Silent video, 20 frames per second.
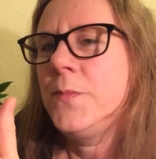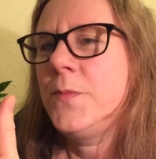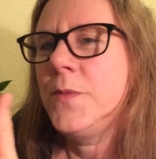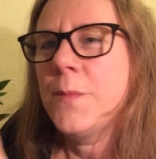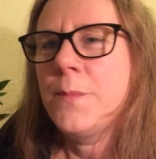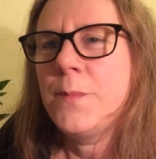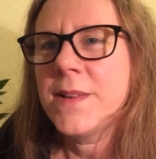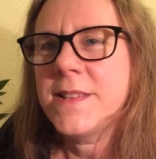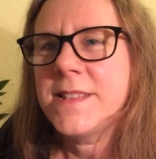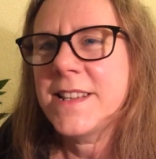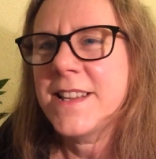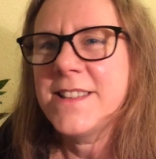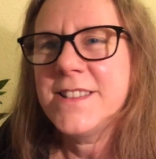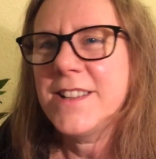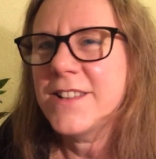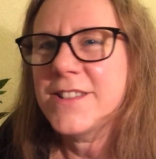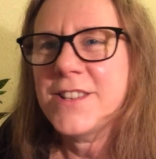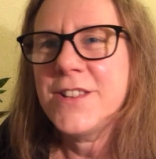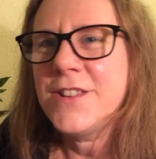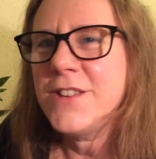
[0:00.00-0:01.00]
The bus
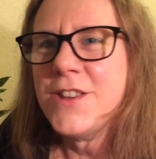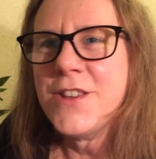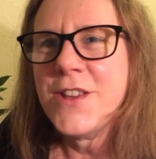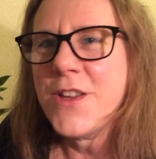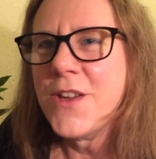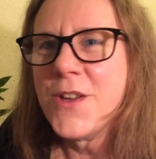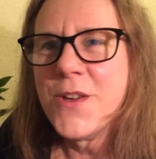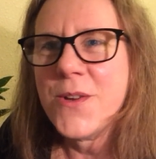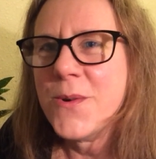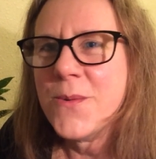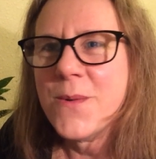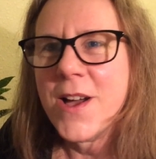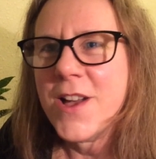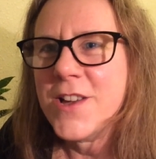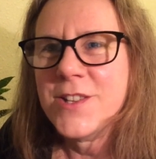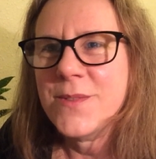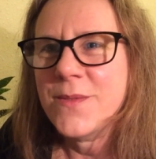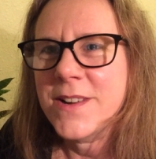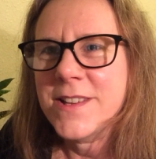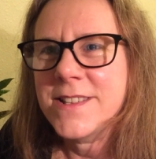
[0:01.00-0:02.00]
conductor knew where
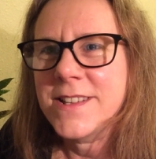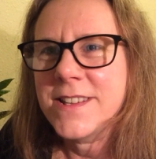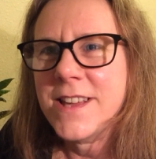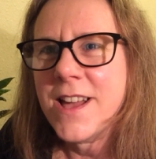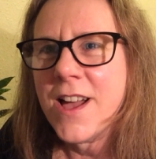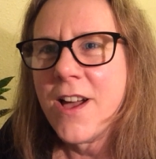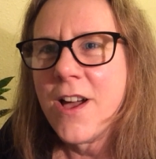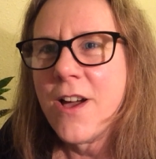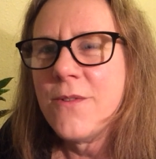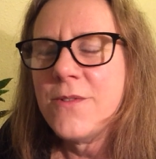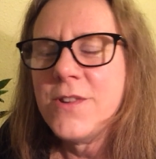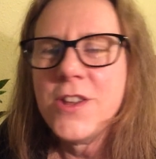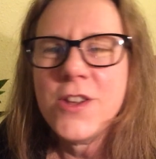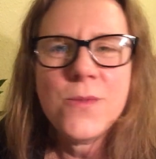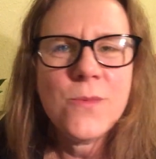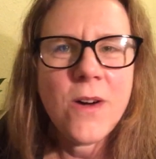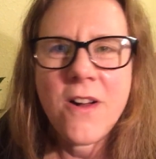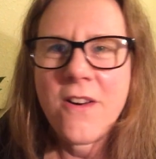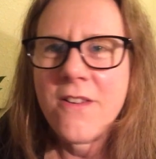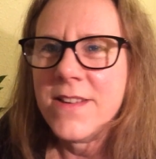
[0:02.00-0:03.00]
she wanted to go,
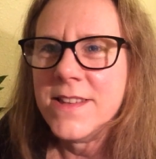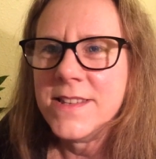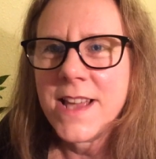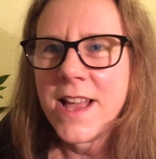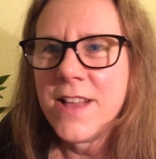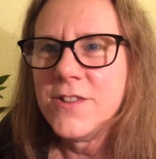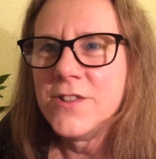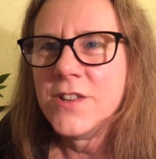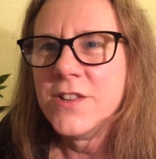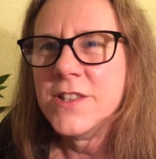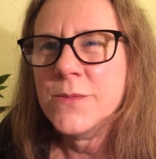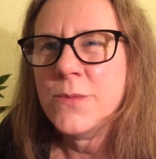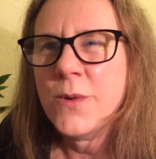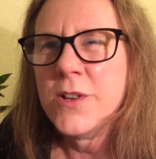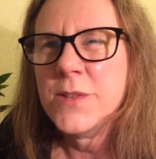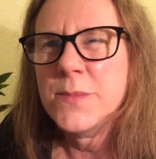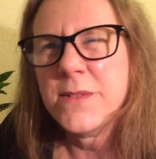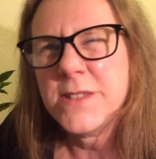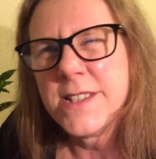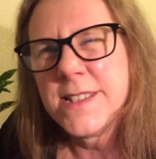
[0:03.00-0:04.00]
knew what her intentions
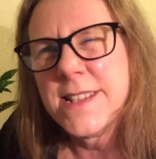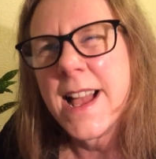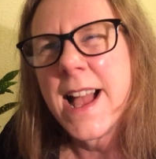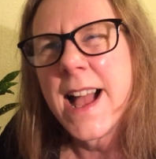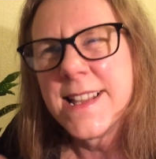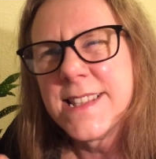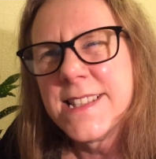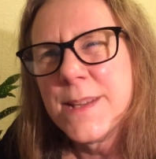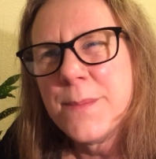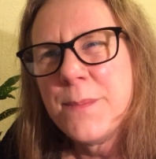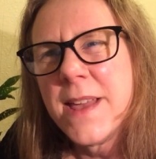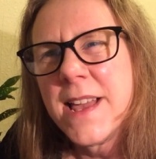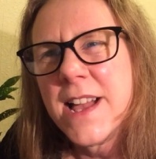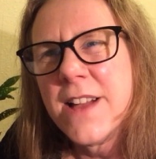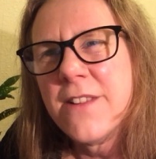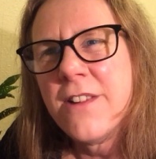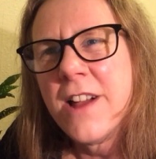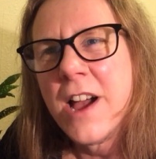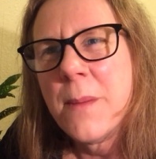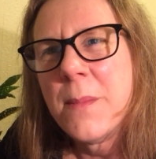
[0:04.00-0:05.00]
was, but just had to pick
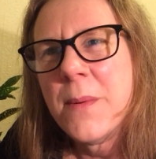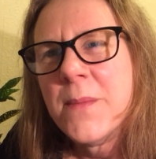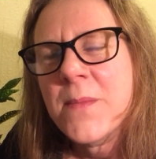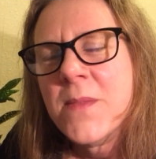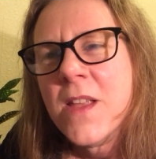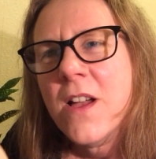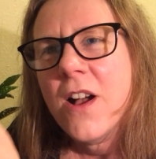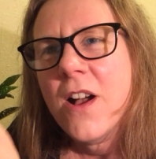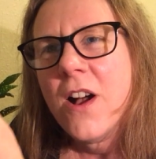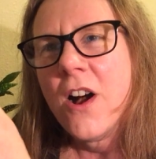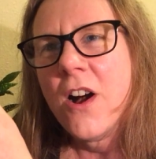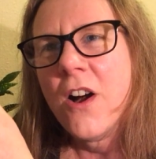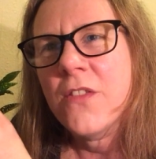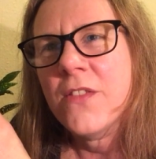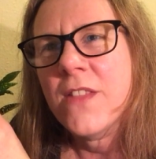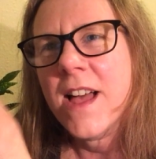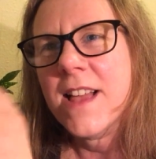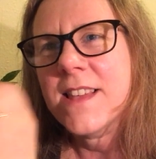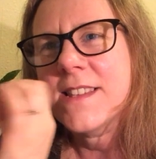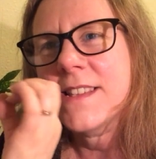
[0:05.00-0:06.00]
her up
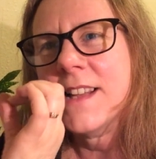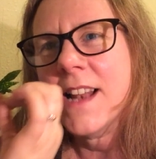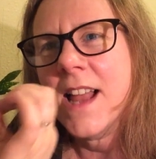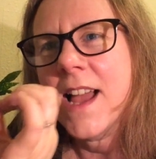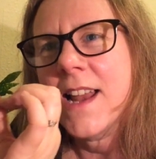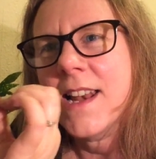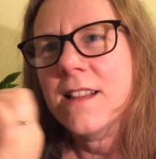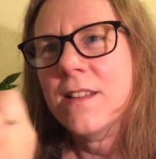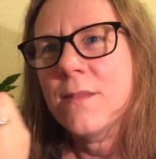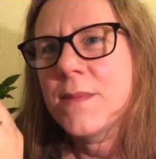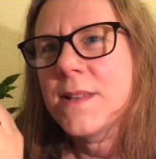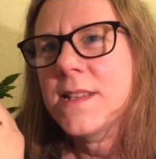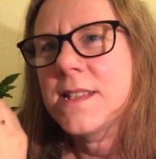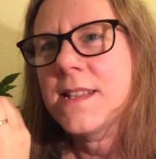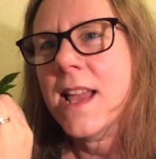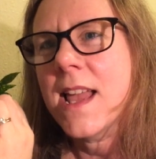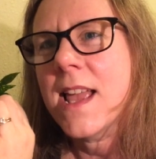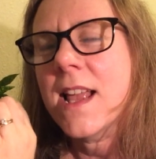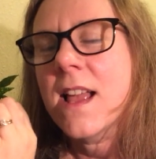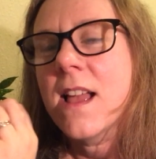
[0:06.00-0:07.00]
on that slight little
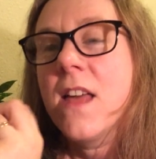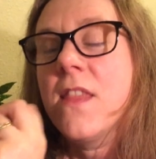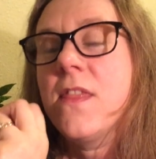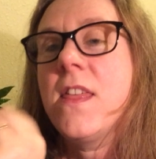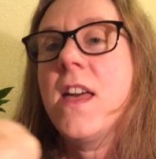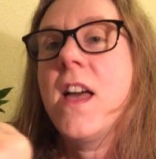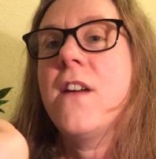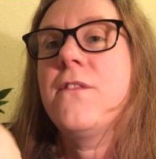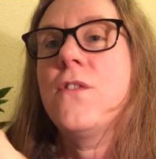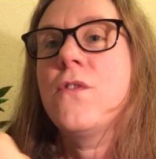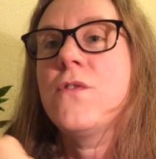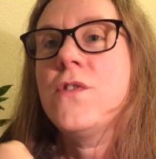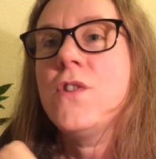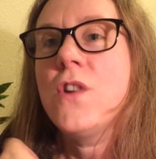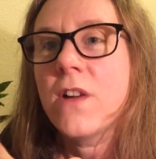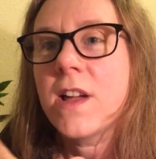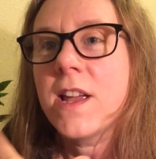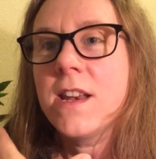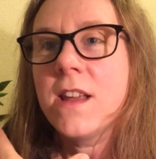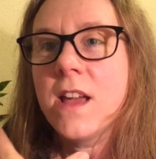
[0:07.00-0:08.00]
mistake, therefore
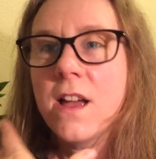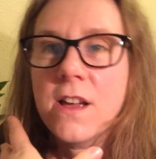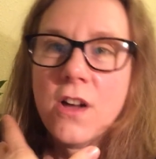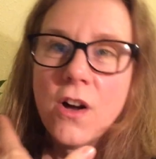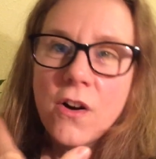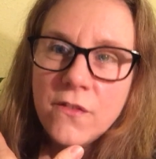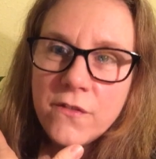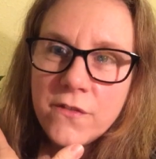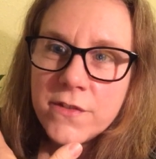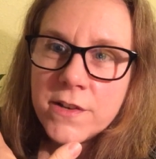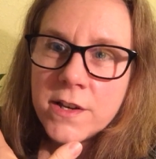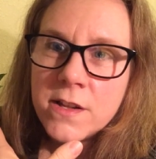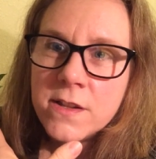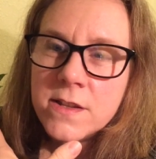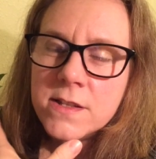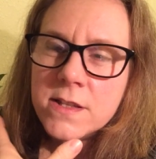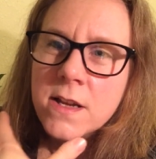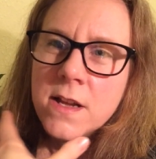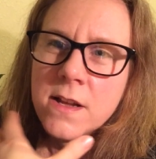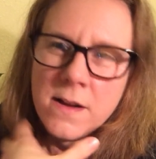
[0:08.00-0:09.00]
knocking her
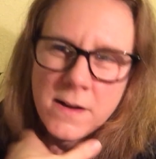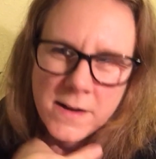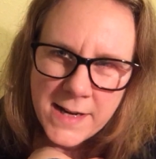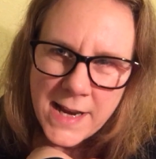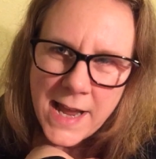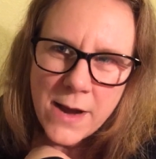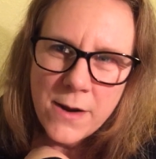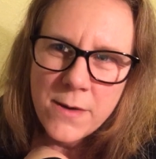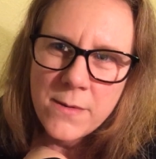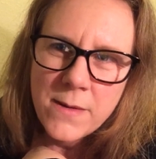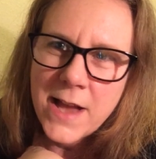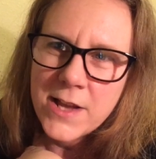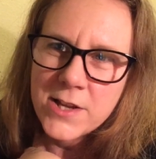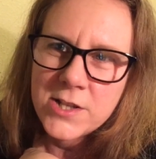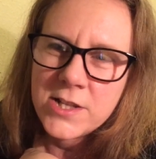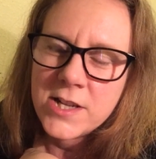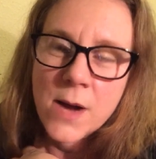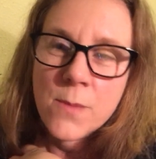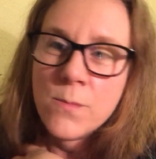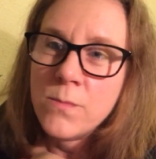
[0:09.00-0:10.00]
confidence. And now
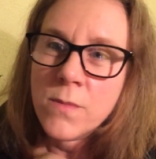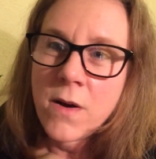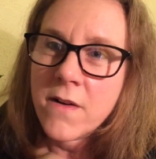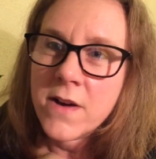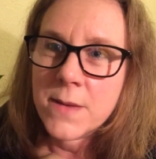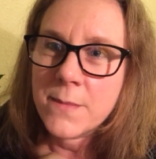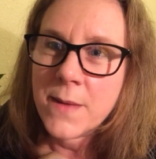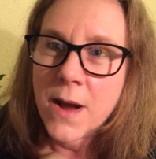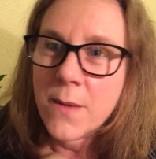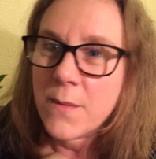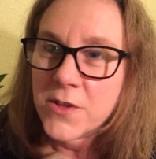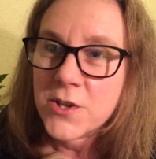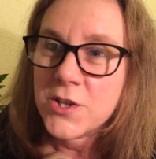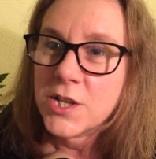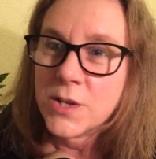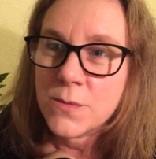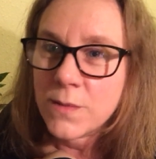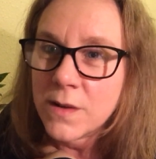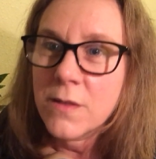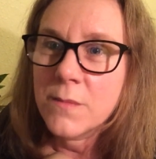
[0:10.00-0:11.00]
actually I'm worried about whether
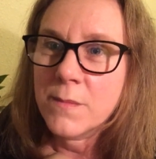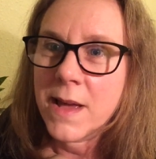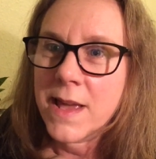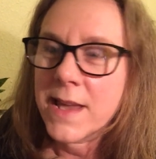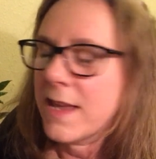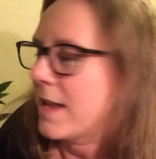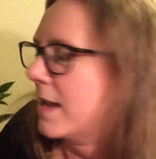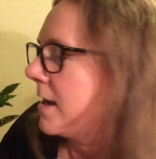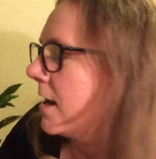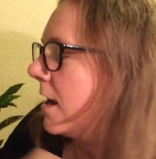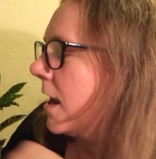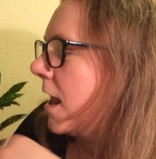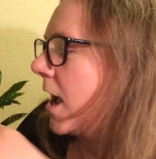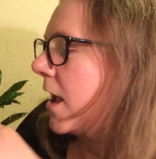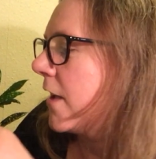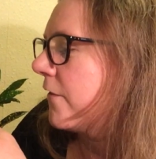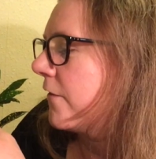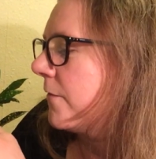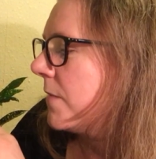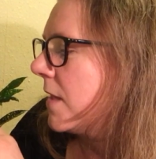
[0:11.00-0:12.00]
she will make it in
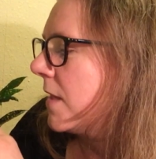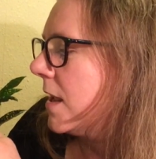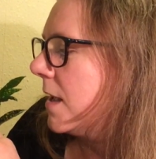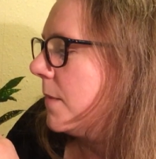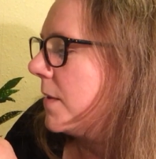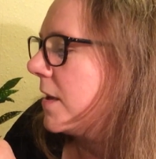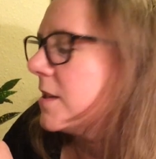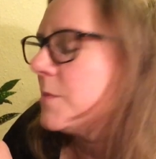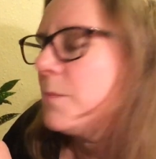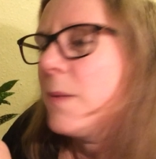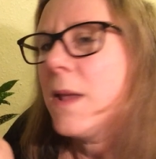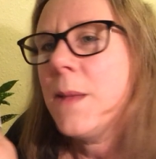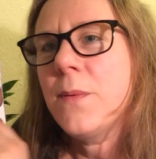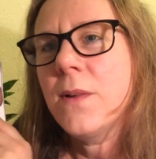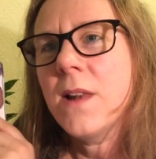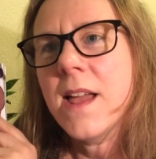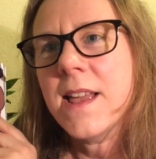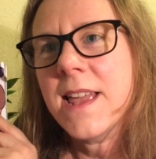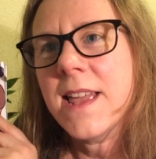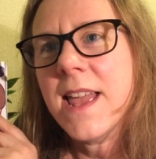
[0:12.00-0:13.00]
life, because
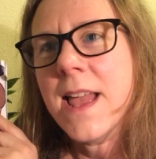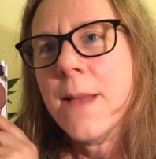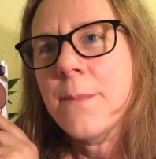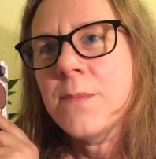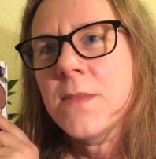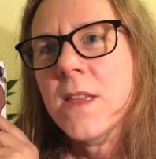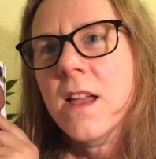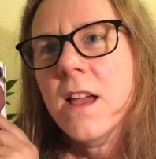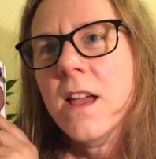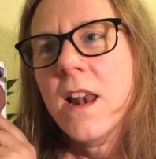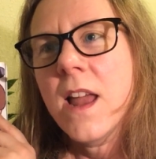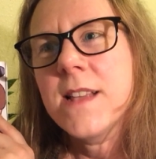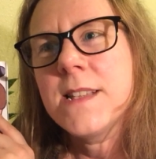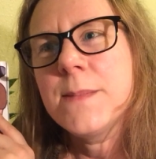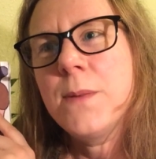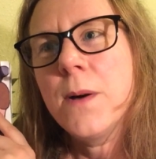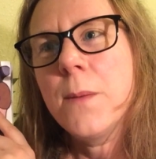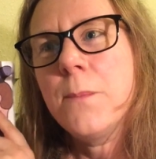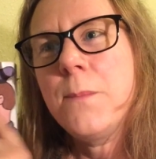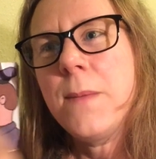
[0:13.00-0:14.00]
people like him like
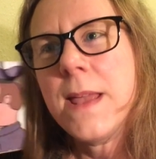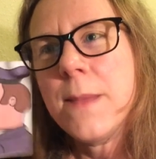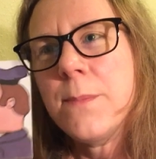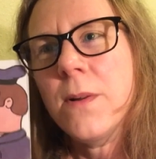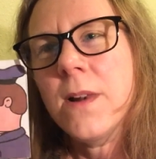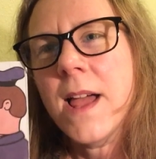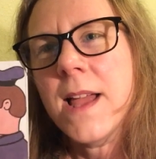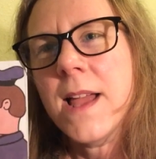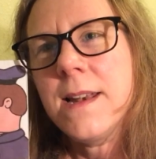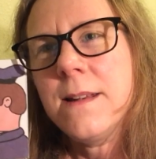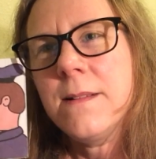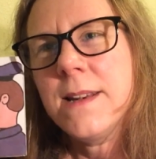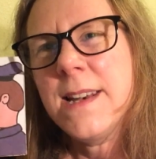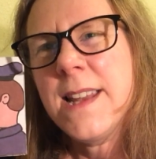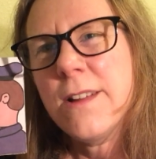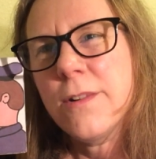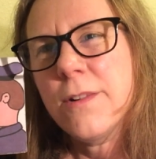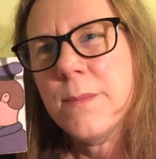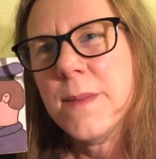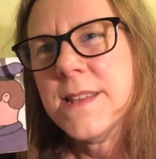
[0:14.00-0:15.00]
to put people like
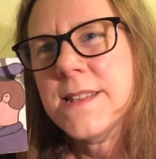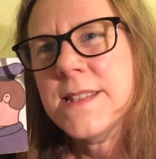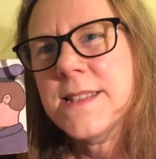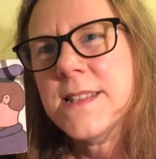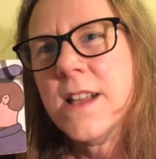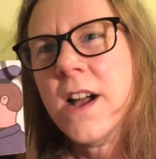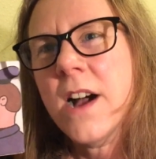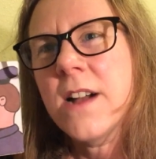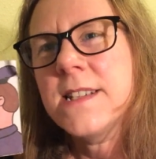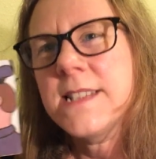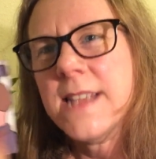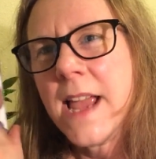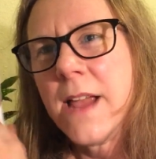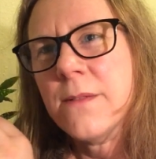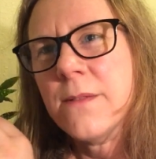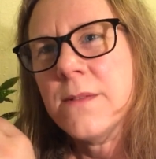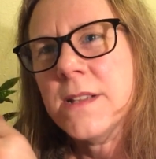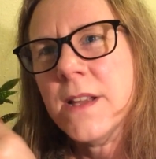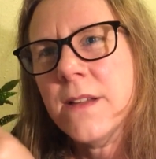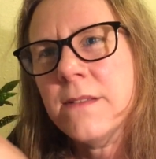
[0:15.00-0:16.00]
Little Miss Star
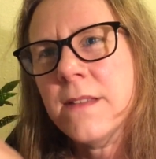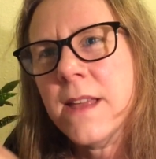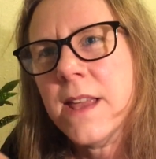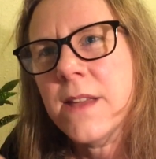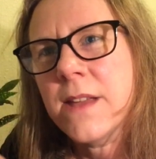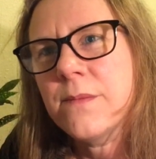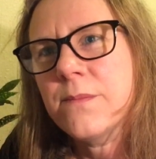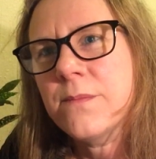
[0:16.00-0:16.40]
down, don't they?